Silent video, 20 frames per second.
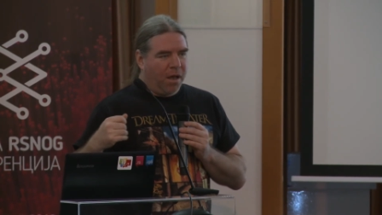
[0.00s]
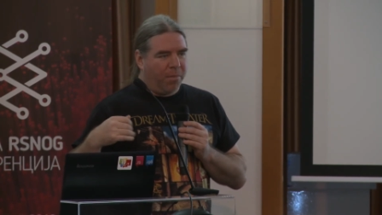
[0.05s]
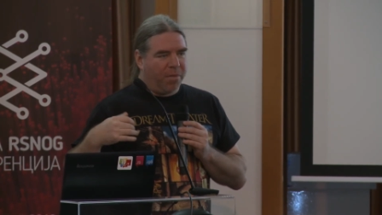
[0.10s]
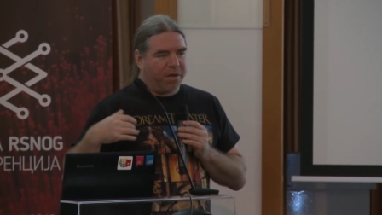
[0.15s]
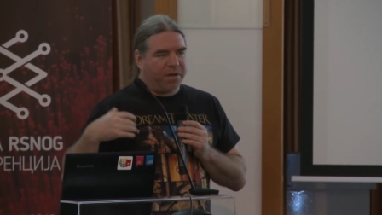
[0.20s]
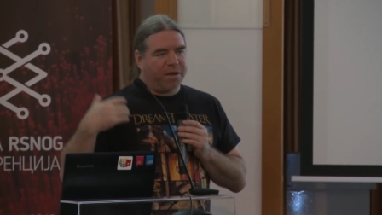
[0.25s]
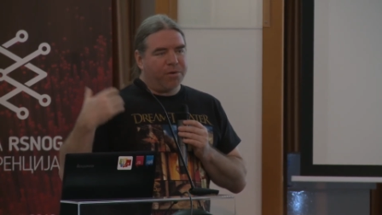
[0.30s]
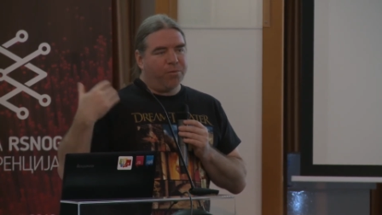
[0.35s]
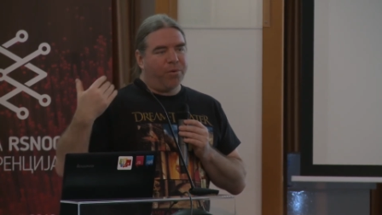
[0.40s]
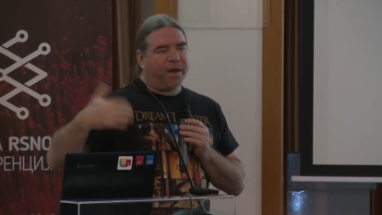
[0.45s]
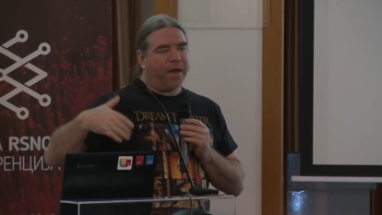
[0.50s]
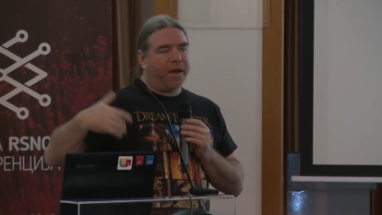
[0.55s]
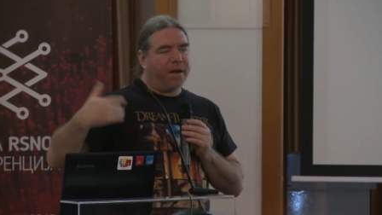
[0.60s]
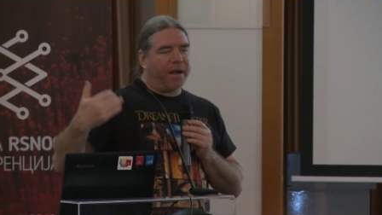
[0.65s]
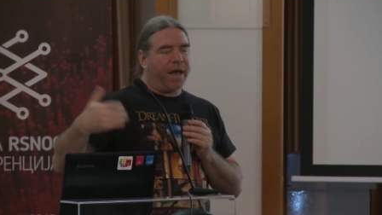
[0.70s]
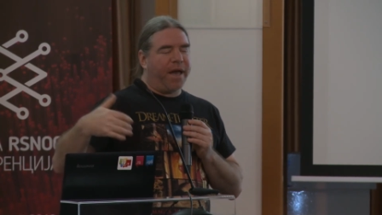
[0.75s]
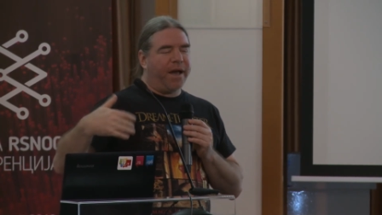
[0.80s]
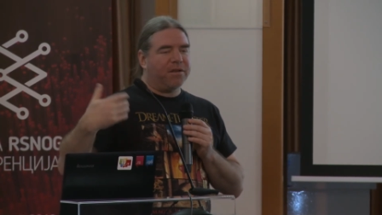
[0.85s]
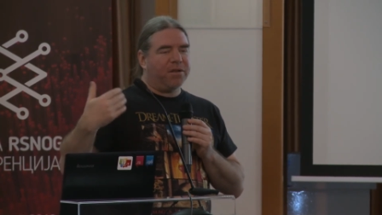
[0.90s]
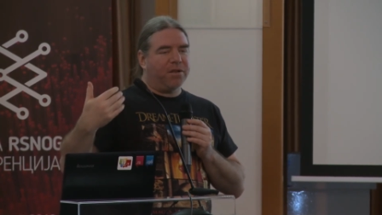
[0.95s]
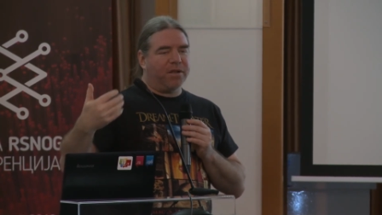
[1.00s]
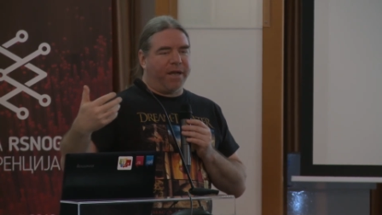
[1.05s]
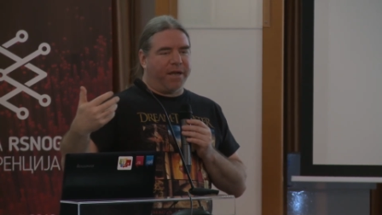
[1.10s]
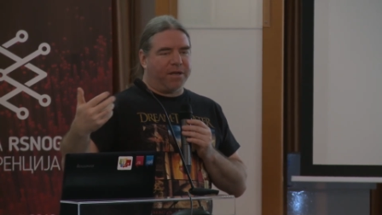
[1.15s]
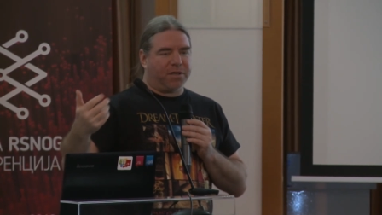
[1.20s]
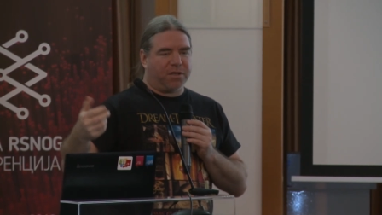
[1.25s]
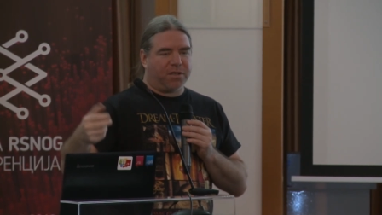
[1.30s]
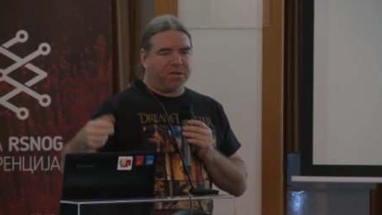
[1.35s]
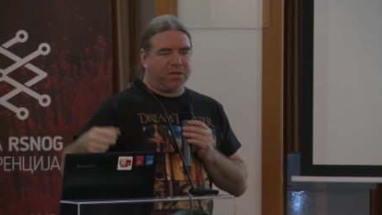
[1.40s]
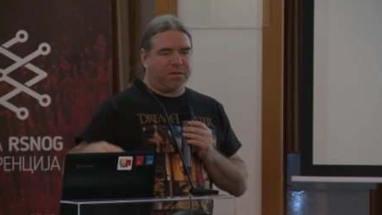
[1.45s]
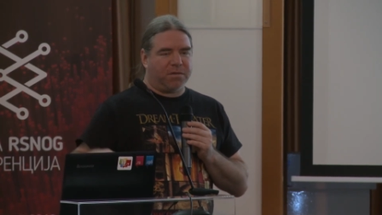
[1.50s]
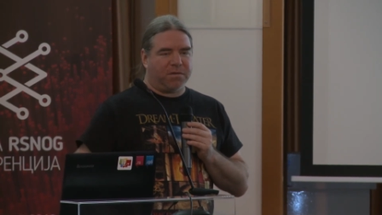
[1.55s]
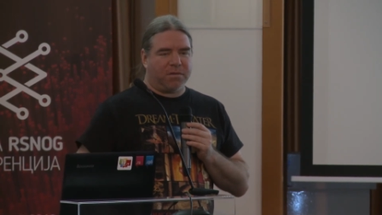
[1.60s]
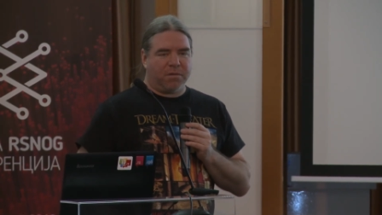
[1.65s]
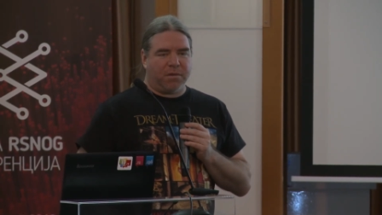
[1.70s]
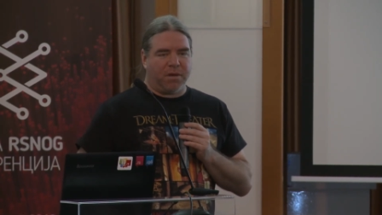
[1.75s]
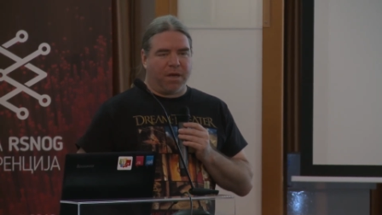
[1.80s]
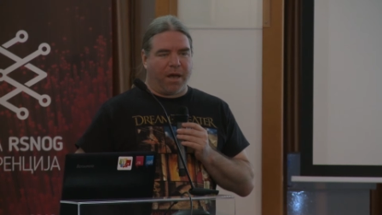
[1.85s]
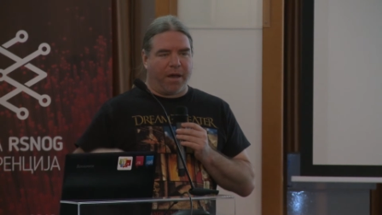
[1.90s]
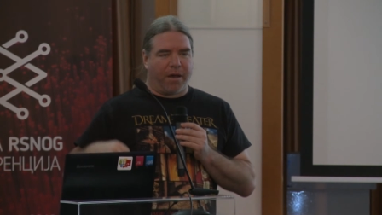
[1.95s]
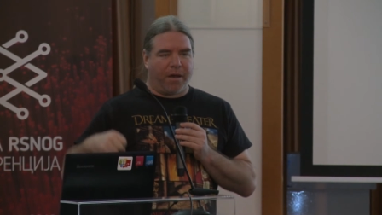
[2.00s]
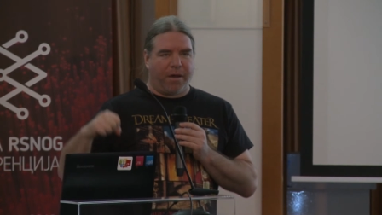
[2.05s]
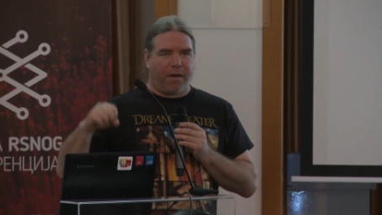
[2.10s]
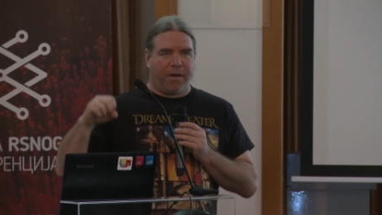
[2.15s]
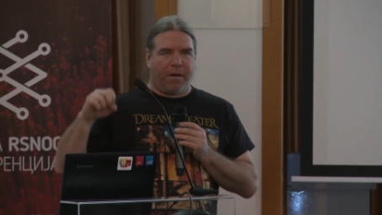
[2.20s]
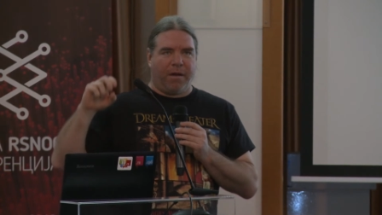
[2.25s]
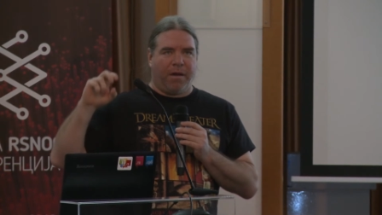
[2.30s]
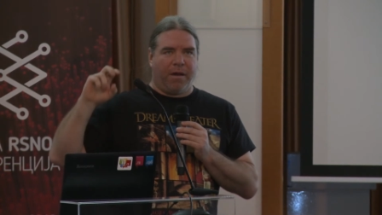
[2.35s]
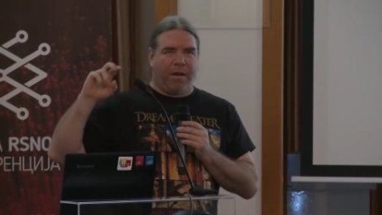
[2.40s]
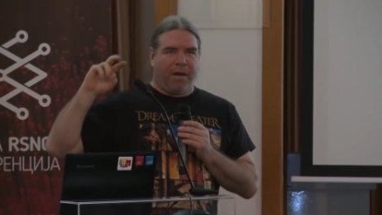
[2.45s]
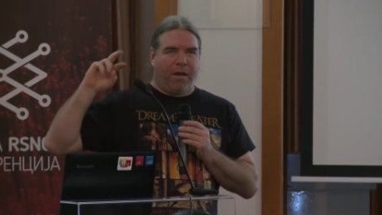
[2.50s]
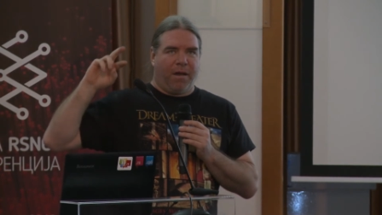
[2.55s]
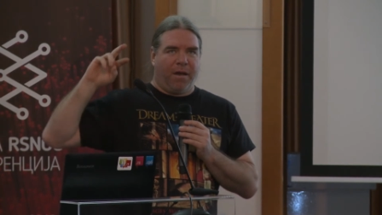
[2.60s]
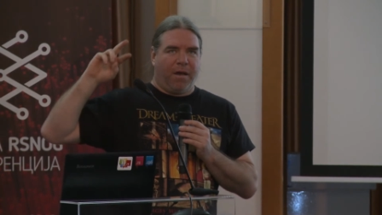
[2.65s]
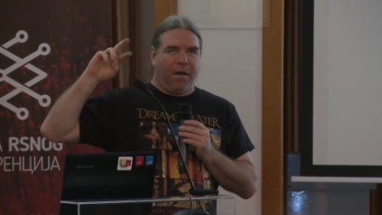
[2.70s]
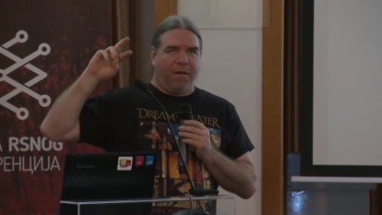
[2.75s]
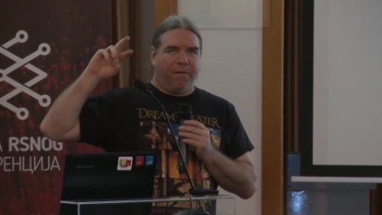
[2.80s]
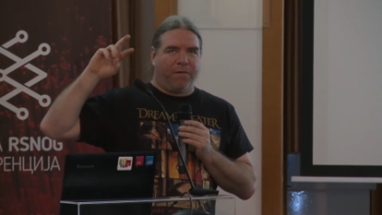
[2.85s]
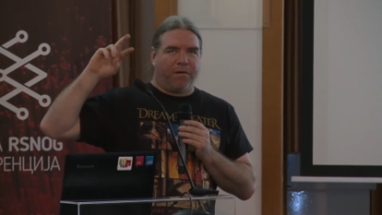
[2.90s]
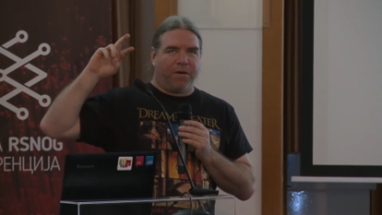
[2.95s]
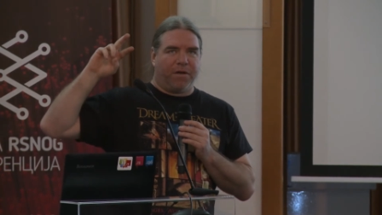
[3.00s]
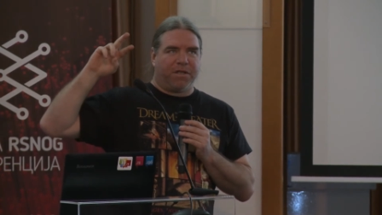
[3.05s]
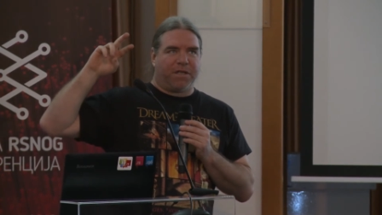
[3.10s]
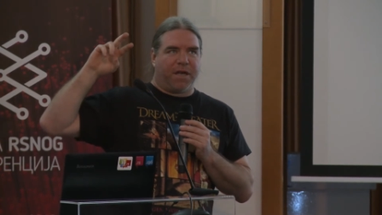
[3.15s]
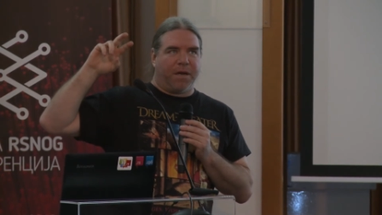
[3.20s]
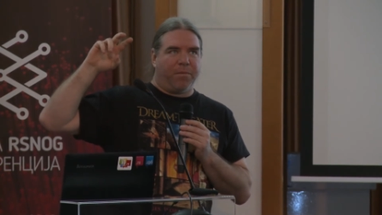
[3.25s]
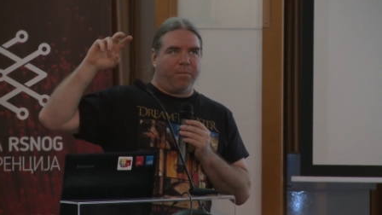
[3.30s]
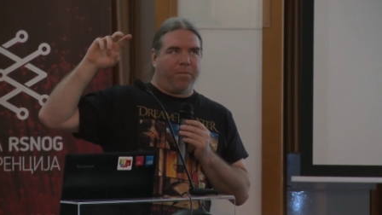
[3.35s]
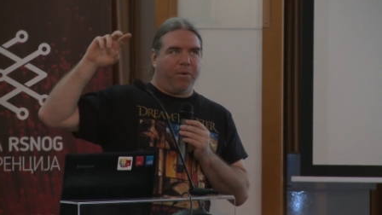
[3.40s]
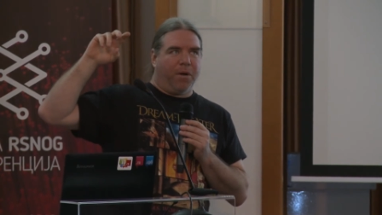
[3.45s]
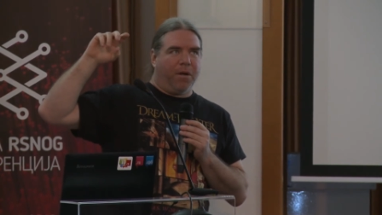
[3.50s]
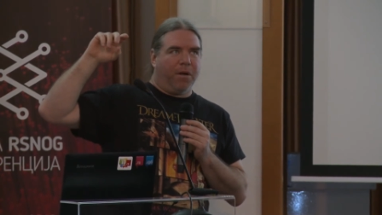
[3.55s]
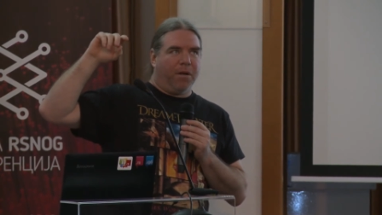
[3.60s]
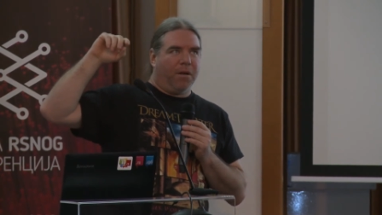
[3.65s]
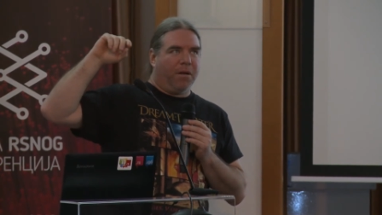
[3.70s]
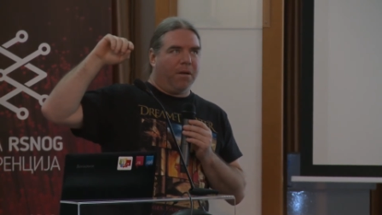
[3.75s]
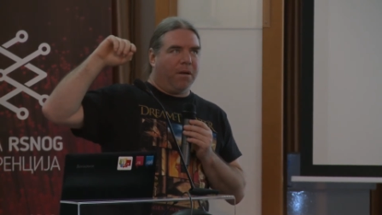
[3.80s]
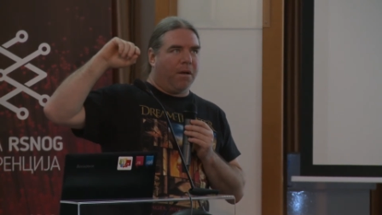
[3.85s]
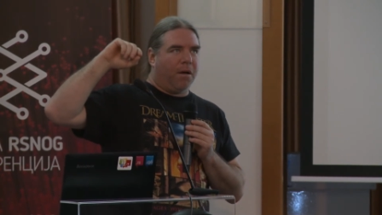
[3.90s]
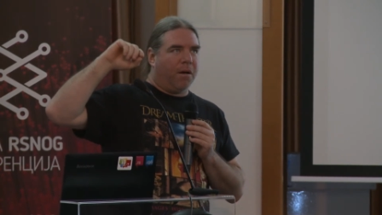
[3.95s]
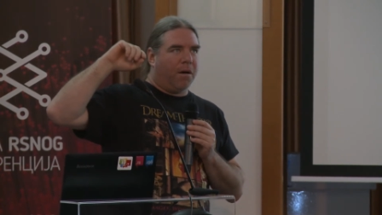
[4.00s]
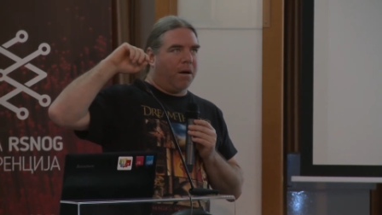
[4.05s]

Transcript: But then we can add tests, like, for example,